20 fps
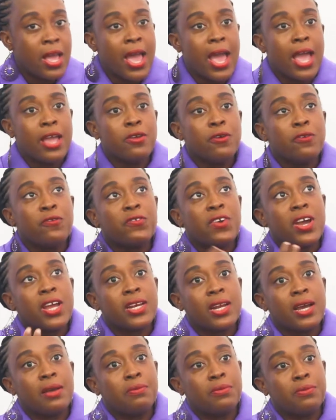And you
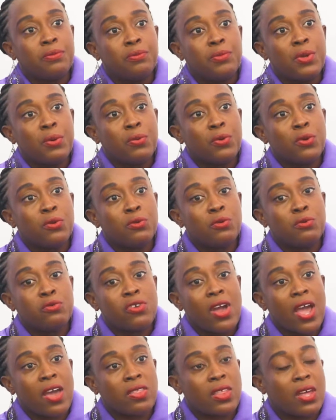find that people
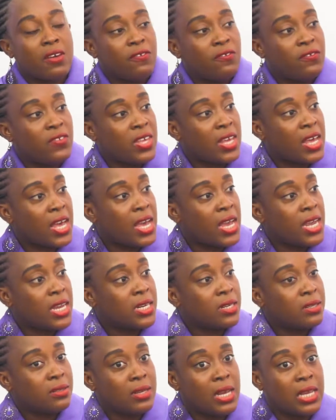drive up fear
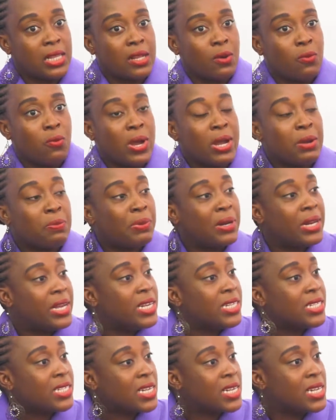in the
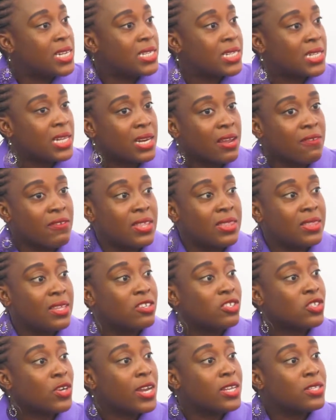workplaces and
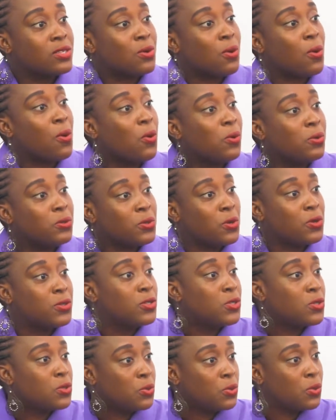everything, trying to hold
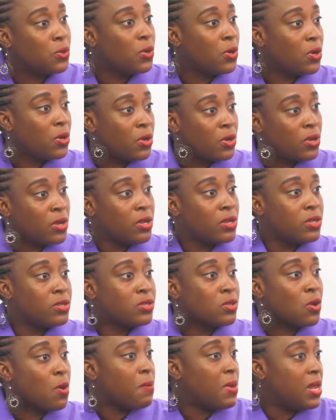on to
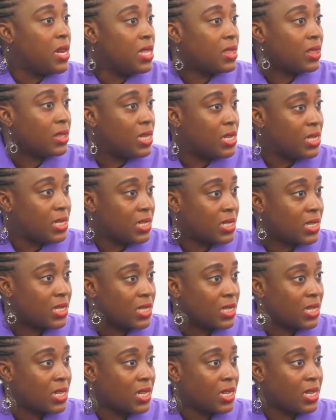so many
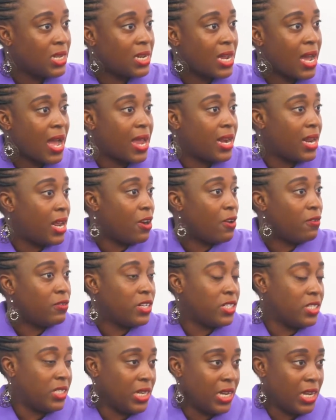things that at the end of
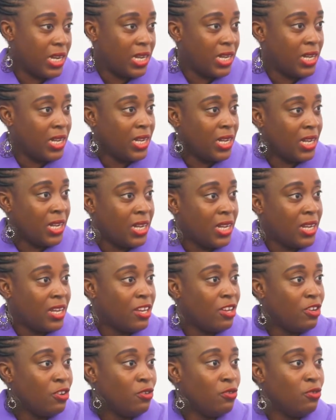the day,
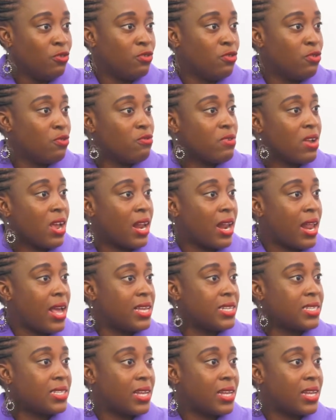you realize